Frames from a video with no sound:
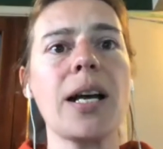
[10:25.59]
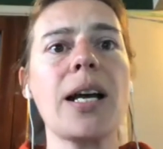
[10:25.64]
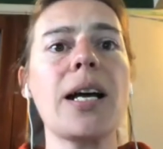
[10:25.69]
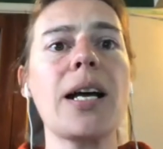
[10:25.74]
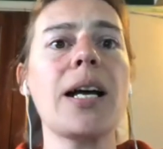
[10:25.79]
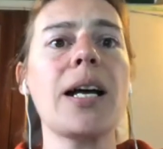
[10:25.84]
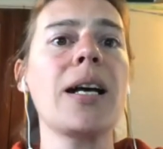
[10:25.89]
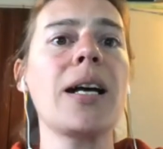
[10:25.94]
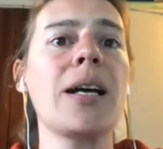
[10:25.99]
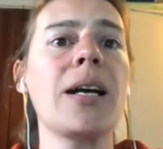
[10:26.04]

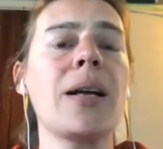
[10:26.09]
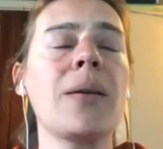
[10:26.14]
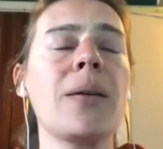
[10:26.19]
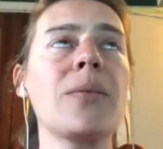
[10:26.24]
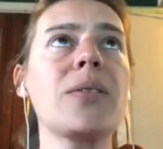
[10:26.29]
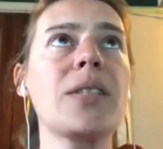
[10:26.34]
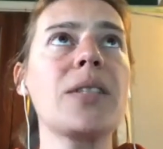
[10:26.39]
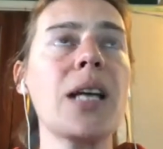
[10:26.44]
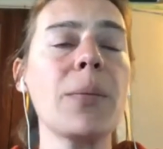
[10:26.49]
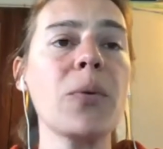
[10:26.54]
And
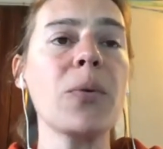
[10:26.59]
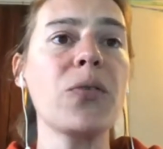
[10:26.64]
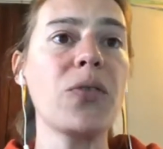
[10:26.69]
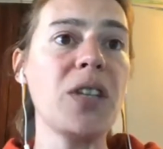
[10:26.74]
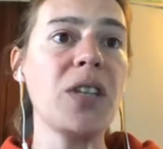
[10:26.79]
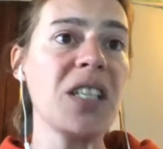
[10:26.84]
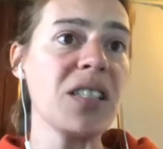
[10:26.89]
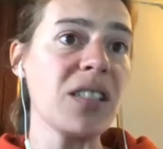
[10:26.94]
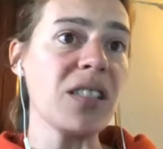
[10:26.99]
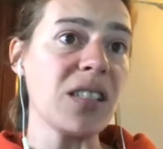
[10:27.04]
some of
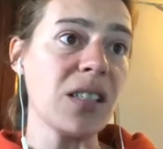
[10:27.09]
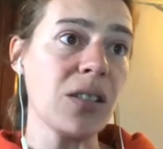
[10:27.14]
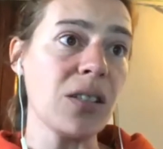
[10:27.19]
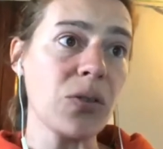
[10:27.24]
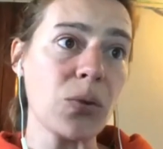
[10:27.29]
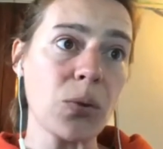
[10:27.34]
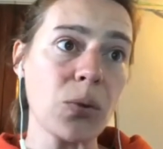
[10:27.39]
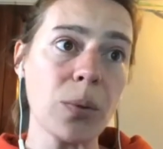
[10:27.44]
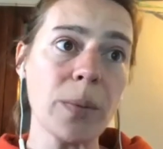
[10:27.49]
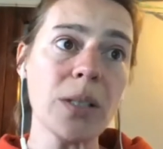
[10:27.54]
these
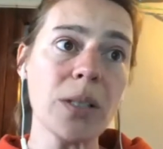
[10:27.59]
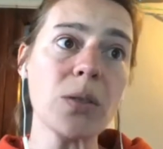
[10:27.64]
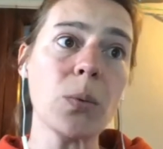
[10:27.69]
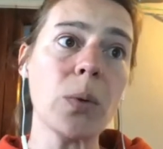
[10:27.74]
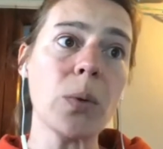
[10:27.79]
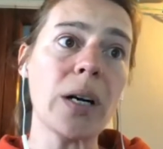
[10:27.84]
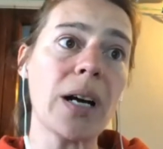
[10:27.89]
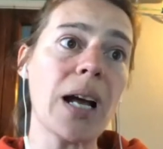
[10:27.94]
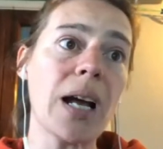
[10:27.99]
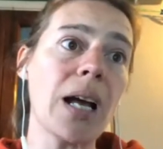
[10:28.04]
instruments
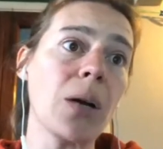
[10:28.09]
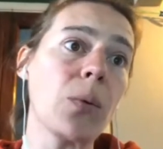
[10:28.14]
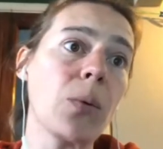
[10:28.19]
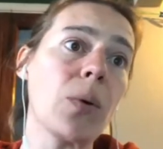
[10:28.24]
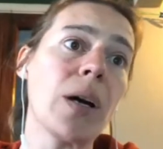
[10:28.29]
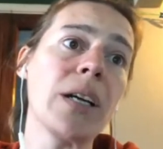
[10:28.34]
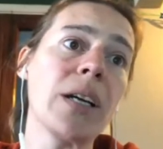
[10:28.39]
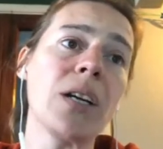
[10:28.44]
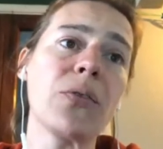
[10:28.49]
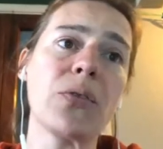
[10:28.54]
were
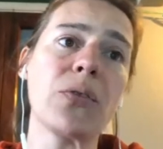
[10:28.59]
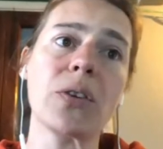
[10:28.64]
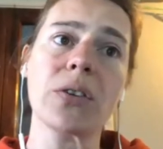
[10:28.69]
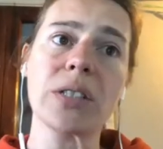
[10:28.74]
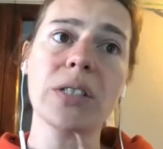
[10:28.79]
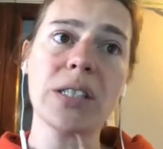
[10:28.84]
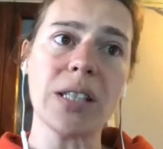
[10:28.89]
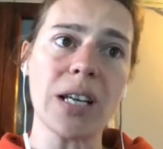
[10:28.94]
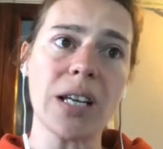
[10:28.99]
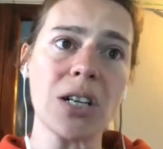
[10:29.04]
acquired for
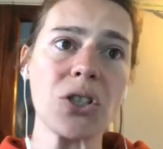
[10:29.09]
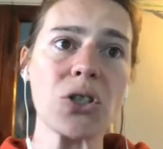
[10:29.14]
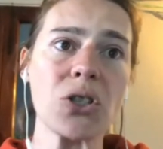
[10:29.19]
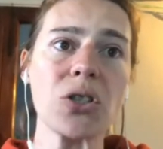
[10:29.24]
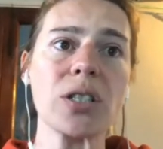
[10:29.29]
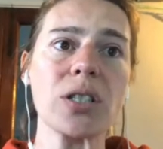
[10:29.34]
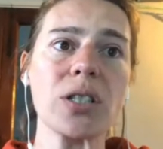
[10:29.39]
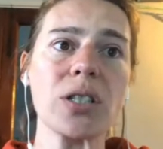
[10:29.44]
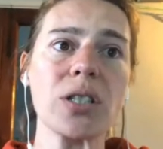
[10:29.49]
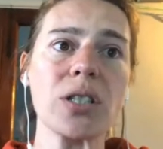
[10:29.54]

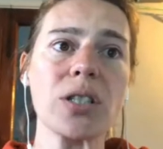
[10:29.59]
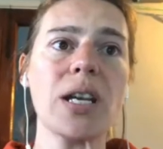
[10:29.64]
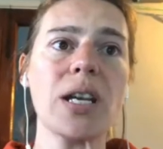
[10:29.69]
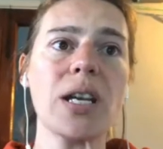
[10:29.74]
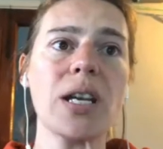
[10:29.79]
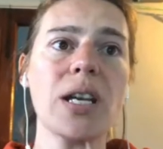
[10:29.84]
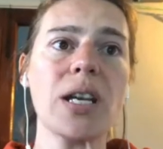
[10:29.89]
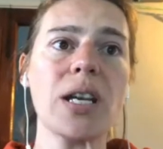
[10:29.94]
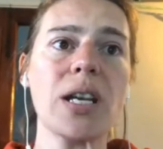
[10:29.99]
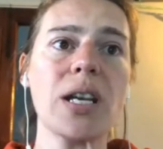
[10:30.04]
research.
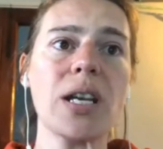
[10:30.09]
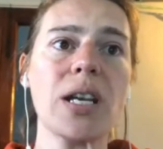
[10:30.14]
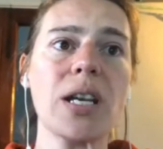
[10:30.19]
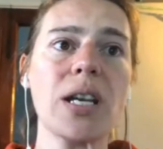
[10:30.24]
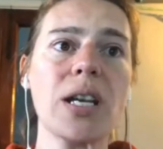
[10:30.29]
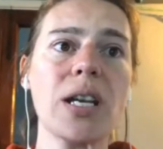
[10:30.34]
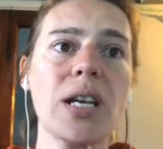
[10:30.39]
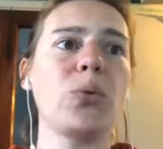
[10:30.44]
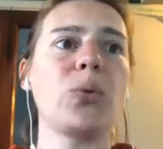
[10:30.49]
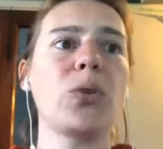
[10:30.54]
Our
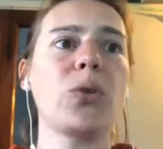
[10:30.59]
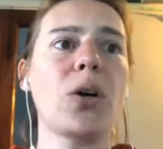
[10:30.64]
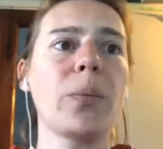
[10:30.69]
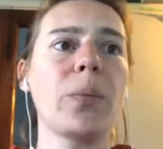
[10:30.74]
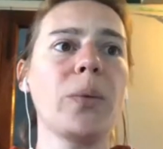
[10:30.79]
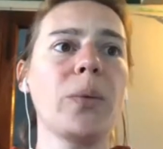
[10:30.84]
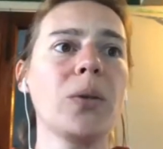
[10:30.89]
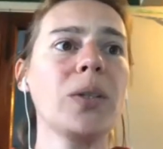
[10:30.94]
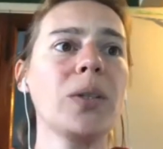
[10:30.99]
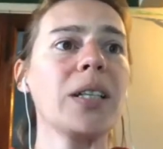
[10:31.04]
mission is
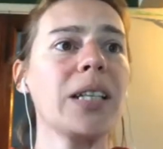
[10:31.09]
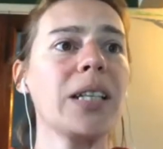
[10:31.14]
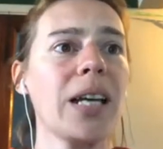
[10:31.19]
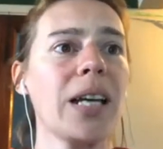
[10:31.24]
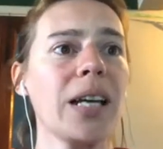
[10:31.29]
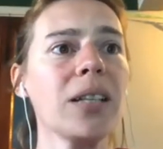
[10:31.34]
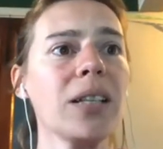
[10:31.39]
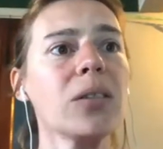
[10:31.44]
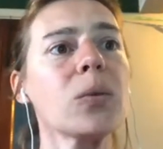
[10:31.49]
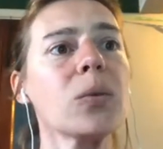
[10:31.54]
to
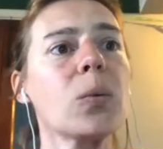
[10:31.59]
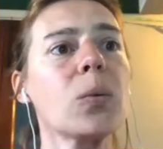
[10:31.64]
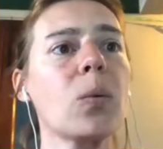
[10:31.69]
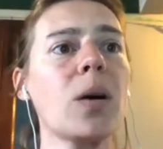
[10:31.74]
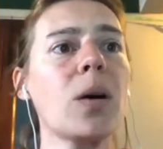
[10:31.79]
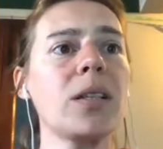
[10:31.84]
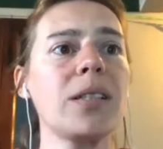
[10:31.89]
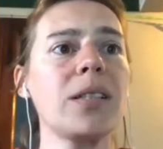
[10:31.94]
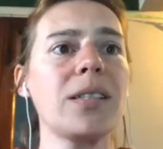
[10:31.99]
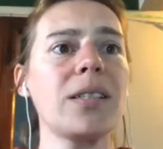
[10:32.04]
communicate
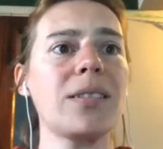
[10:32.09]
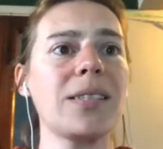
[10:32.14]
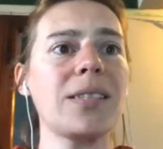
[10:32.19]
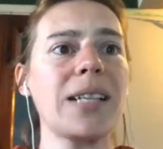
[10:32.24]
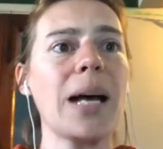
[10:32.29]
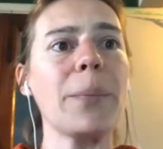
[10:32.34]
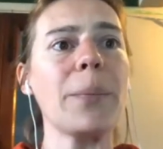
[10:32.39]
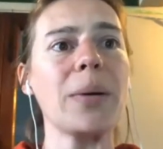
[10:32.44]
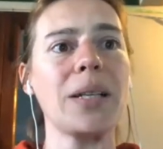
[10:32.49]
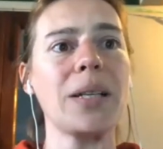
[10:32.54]
what
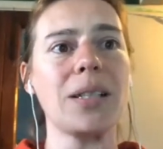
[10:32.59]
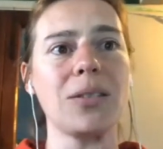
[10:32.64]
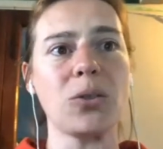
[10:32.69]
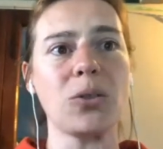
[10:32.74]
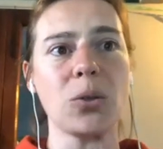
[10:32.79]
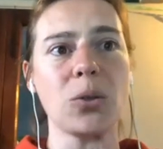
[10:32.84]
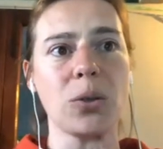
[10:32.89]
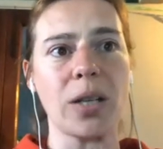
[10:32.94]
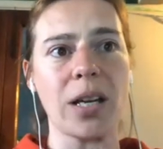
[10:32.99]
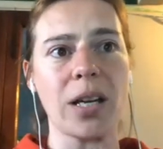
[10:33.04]
is
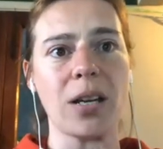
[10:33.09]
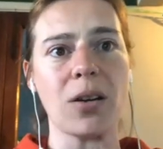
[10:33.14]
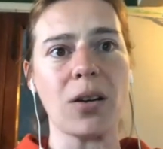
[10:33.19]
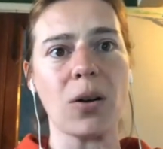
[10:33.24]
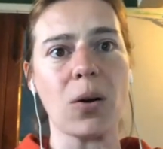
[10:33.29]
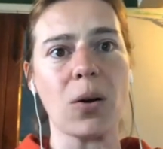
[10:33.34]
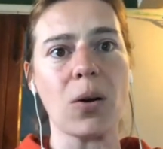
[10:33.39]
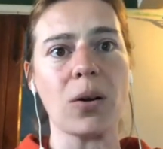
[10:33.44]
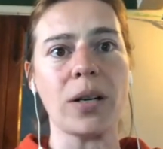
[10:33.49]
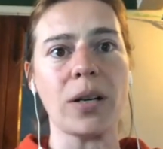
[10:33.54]
happening
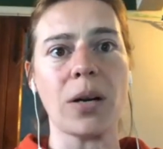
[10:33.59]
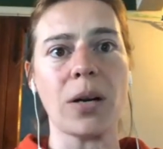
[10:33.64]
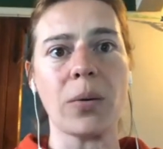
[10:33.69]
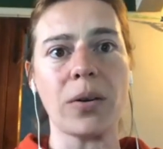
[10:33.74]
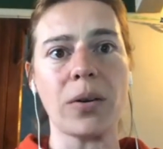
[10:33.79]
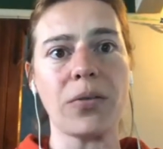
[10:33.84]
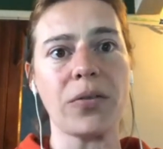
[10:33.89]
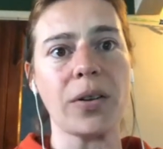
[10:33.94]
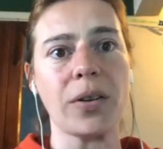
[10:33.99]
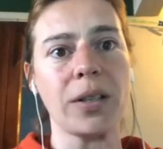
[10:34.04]
today on
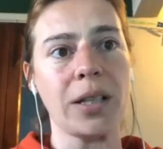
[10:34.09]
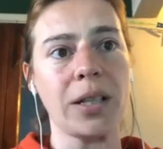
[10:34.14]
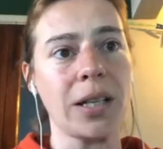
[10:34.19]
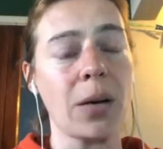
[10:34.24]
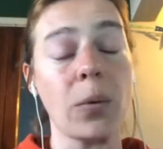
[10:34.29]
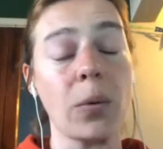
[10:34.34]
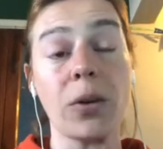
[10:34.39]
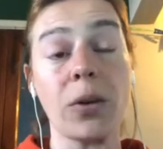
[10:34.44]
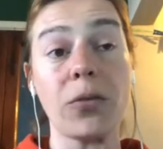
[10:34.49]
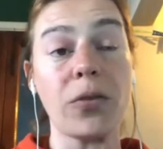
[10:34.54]
our
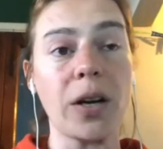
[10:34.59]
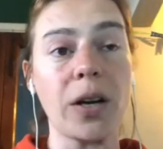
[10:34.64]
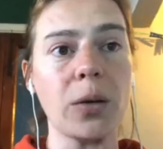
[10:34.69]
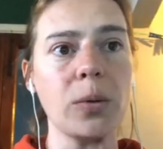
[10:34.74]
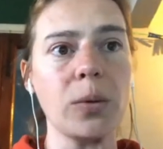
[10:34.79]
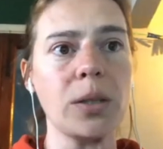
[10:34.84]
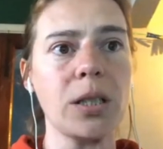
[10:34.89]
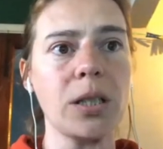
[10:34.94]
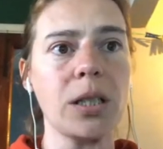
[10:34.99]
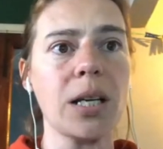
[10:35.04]
in our
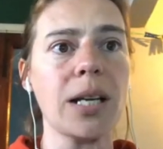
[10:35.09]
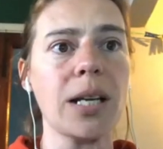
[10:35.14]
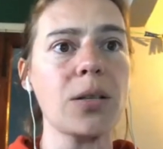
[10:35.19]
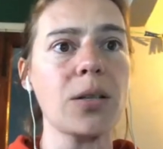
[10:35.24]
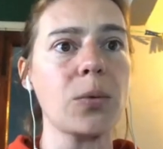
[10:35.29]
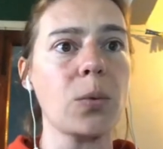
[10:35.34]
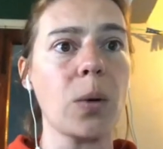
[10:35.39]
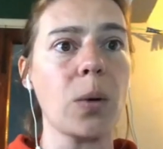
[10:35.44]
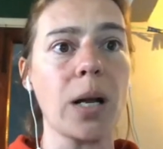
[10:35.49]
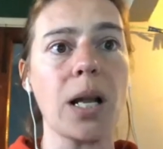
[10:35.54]
faculty
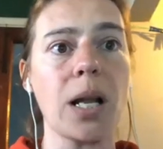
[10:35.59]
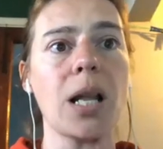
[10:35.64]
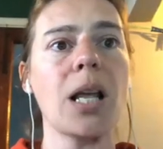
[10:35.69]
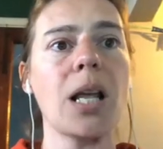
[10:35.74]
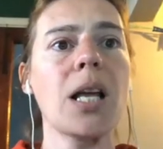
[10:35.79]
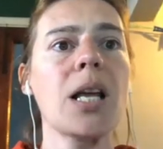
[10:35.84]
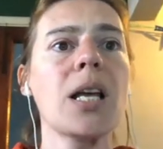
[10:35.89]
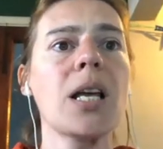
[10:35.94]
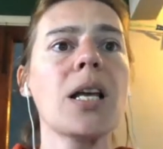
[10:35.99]
as well.